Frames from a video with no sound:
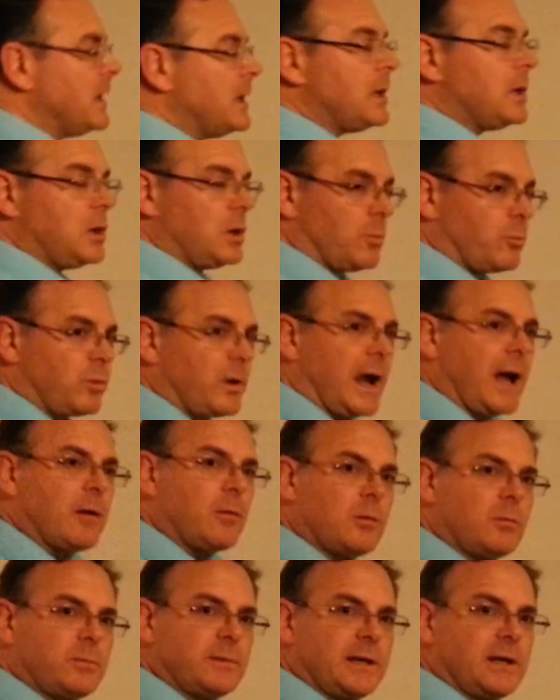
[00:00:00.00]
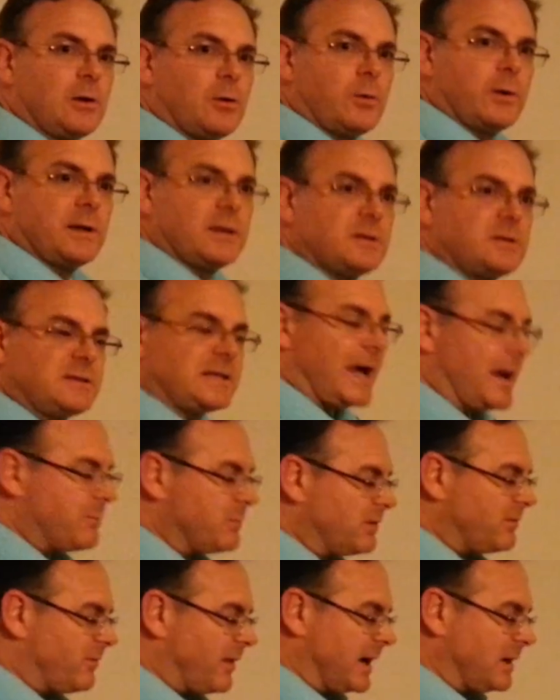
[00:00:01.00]
you're probably going to stop the
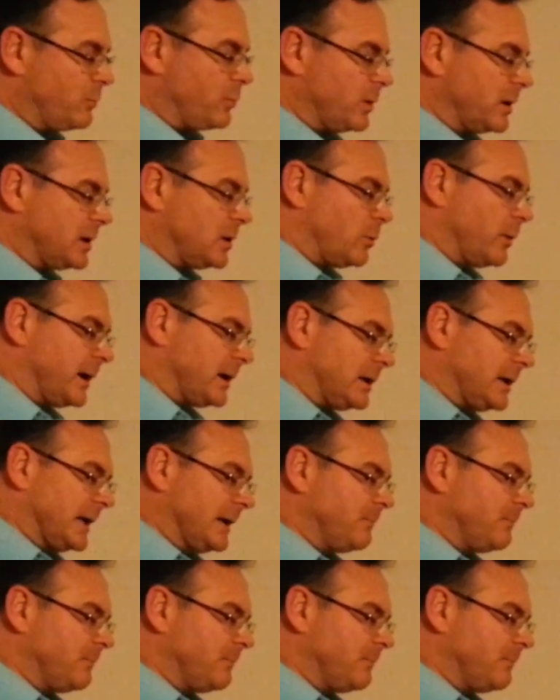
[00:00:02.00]
fight pretty quickly.